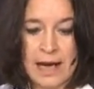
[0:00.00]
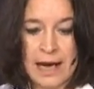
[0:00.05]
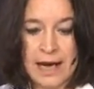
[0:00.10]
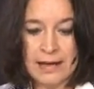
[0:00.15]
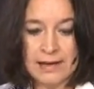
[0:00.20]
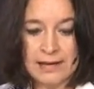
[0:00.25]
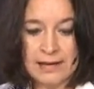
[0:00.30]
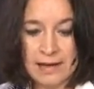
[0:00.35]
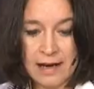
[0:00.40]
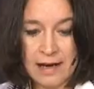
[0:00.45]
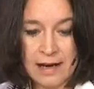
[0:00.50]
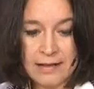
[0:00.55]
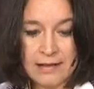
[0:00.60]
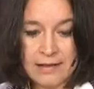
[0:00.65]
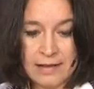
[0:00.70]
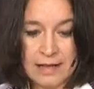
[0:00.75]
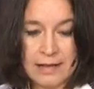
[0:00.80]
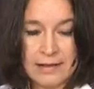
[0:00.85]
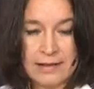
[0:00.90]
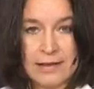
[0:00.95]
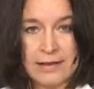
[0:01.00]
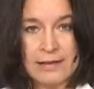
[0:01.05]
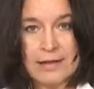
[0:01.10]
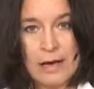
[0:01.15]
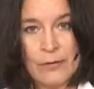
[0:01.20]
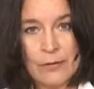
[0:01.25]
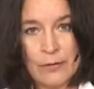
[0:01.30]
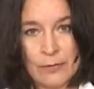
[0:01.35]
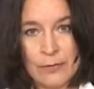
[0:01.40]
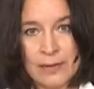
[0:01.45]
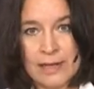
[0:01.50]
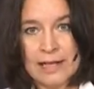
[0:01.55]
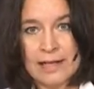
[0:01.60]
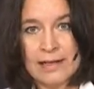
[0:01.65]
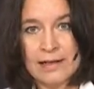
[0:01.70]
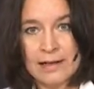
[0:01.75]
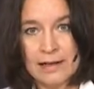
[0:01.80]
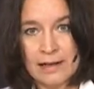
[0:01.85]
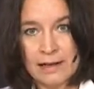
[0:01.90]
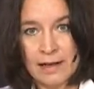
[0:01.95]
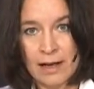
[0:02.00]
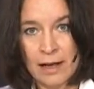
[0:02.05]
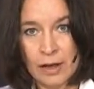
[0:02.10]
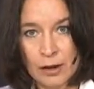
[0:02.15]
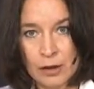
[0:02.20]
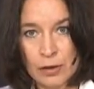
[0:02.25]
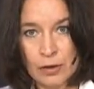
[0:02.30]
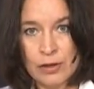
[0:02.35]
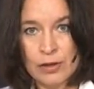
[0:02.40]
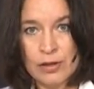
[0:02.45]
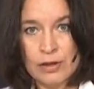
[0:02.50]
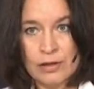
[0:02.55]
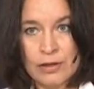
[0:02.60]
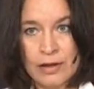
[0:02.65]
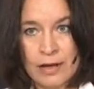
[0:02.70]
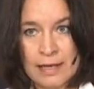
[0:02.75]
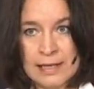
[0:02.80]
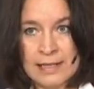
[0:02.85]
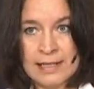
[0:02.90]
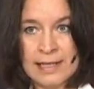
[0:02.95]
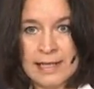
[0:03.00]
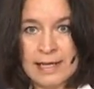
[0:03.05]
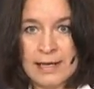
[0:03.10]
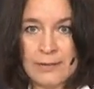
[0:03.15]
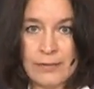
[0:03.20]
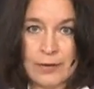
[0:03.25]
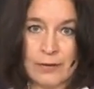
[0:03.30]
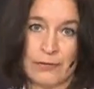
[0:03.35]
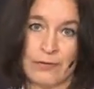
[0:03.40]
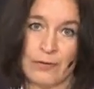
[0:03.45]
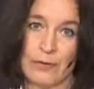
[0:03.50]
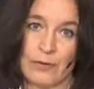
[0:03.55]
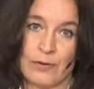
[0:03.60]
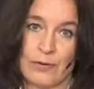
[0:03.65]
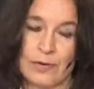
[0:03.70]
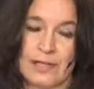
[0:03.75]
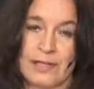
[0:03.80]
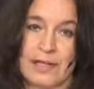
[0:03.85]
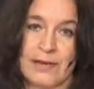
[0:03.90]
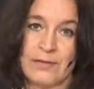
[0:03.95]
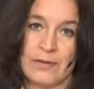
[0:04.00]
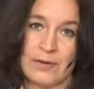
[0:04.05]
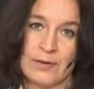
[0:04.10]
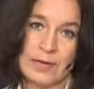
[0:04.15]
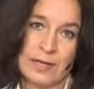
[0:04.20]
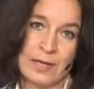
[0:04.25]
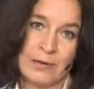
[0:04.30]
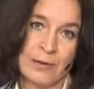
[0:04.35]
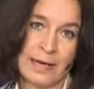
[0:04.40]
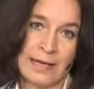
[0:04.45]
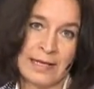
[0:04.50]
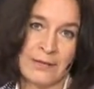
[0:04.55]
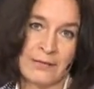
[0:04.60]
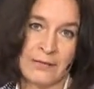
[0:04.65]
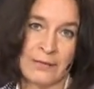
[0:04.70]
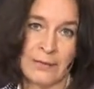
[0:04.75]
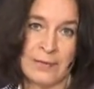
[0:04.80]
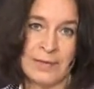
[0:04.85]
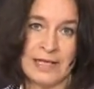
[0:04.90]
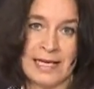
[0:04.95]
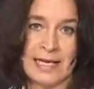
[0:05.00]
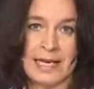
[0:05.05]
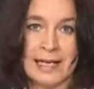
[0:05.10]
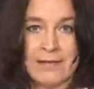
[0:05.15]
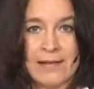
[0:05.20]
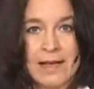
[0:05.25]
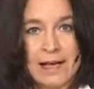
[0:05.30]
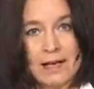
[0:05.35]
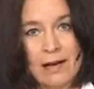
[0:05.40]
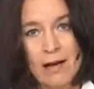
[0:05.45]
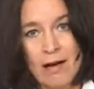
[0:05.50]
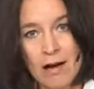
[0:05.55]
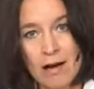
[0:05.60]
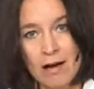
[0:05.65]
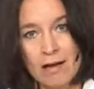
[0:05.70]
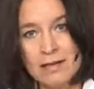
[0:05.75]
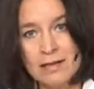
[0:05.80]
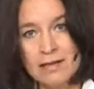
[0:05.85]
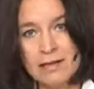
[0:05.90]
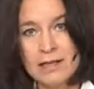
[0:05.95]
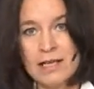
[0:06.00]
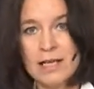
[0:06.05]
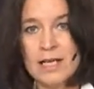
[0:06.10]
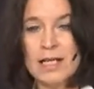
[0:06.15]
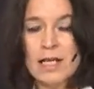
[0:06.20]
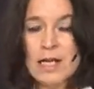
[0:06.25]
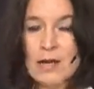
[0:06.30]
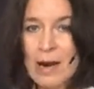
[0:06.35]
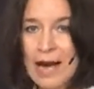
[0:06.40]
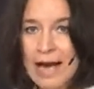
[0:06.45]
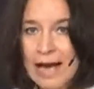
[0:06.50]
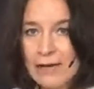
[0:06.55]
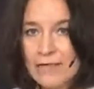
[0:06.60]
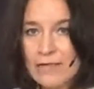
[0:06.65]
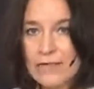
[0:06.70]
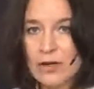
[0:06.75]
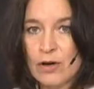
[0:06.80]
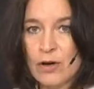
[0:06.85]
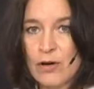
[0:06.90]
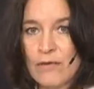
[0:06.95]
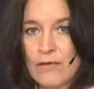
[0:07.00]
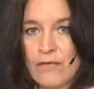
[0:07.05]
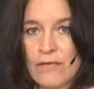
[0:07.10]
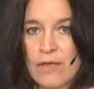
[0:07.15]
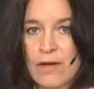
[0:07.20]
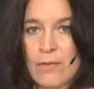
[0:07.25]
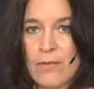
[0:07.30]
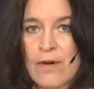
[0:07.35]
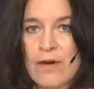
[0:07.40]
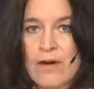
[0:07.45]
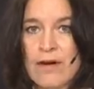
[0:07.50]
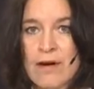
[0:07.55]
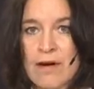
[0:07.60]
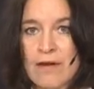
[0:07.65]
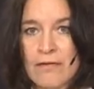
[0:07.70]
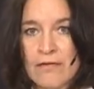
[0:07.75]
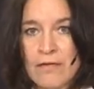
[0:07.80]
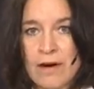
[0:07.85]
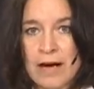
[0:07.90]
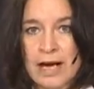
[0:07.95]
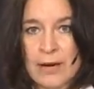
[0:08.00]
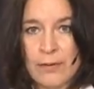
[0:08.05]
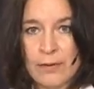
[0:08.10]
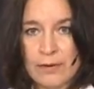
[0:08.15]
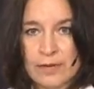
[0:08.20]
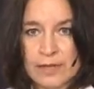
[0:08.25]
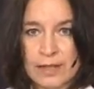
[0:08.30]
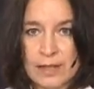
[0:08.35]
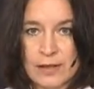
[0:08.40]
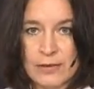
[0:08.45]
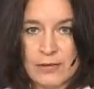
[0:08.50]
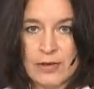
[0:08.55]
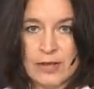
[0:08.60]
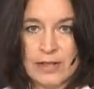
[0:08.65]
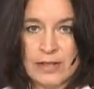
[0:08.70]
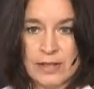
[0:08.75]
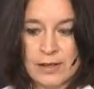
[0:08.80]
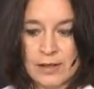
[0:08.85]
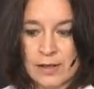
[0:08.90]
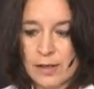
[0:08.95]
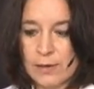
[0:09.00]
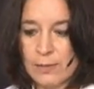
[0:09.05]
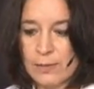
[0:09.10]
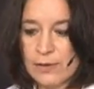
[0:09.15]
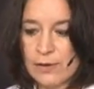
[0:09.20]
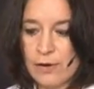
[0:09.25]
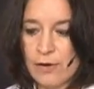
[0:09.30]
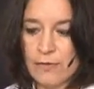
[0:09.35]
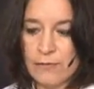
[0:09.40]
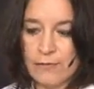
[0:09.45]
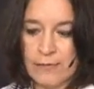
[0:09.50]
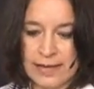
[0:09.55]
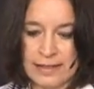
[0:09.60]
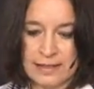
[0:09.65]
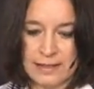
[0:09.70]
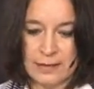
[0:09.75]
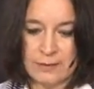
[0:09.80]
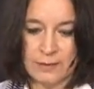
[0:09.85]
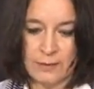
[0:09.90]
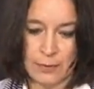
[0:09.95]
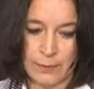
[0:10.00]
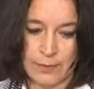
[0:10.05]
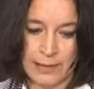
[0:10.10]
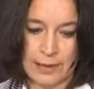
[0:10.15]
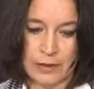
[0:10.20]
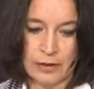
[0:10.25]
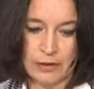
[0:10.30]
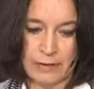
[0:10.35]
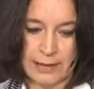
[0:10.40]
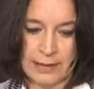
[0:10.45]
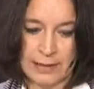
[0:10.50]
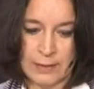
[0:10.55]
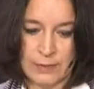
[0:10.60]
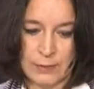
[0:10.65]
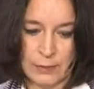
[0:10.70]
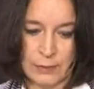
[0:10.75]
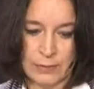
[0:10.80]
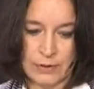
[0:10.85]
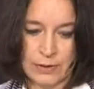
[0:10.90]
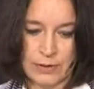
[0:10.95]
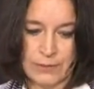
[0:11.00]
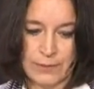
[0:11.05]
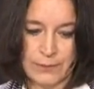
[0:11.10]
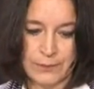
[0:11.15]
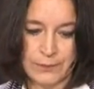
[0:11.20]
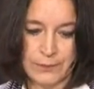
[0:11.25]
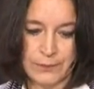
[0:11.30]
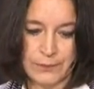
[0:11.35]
And I think that that would be a good idea. But of course, if you dissuade them from taking their cars, you have to offer them a viable solution in terms of better public transport.